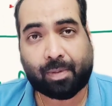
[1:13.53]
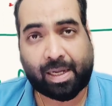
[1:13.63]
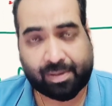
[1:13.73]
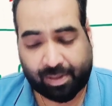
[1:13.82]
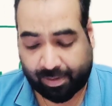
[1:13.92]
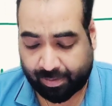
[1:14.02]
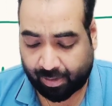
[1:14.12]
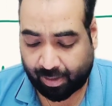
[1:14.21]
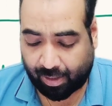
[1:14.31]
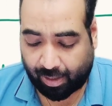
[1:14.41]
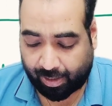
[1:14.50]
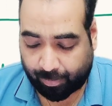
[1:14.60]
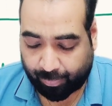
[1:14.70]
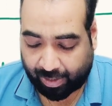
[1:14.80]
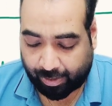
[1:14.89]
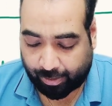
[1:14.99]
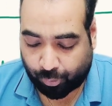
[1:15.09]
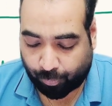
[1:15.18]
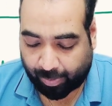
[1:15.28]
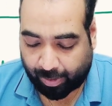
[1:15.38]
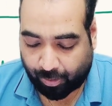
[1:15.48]
assets and planning to
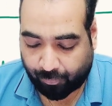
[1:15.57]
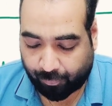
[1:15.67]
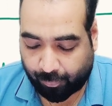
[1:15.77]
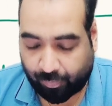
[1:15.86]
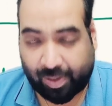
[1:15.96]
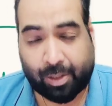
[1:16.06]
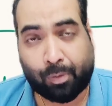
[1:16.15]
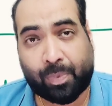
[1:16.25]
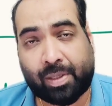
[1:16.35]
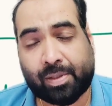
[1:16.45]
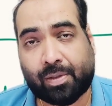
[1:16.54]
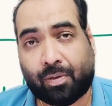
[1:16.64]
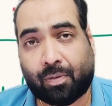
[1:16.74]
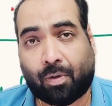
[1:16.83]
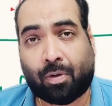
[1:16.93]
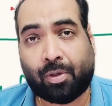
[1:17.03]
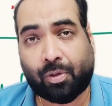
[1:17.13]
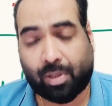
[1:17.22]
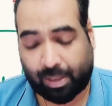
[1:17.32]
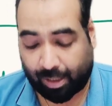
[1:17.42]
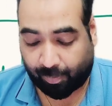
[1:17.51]
pay off 20 rupees on
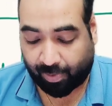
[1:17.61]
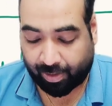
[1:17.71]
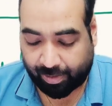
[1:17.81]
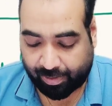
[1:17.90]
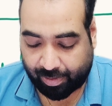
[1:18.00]
your liabilities.